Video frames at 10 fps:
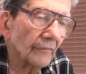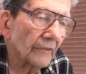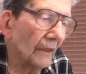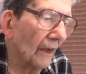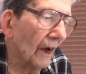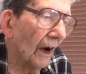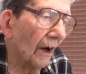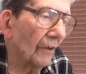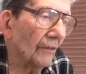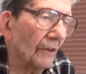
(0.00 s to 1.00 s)

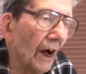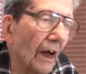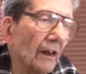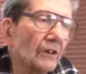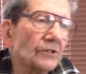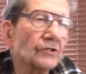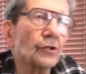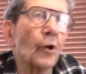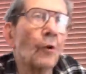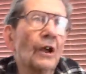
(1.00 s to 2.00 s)
the islands
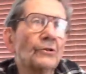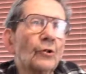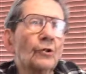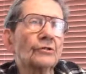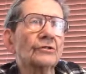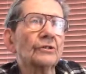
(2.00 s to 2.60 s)
go right towards.